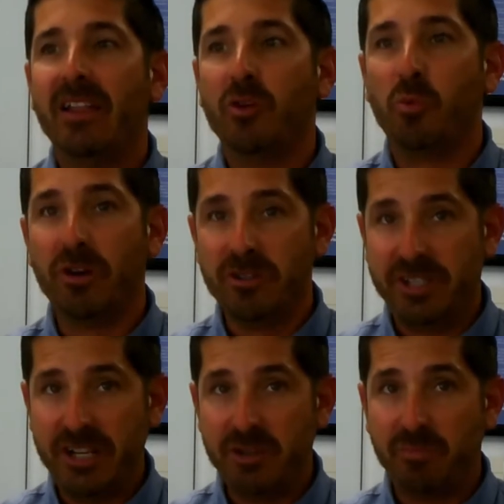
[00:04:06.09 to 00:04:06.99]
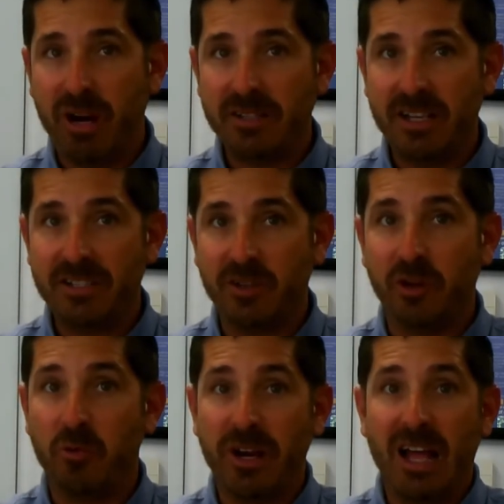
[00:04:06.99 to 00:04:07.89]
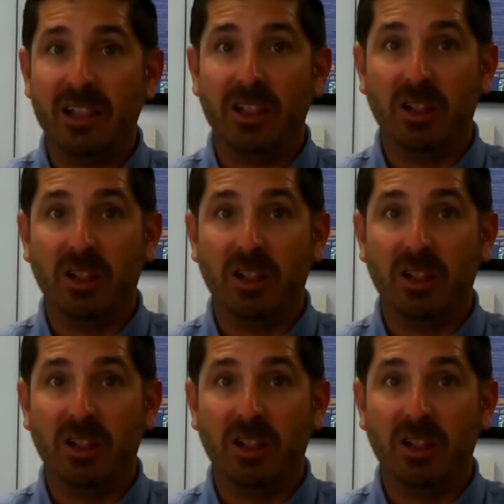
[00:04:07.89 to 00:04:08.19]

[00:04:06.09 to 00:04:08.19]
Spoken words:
The winterization process, although we're not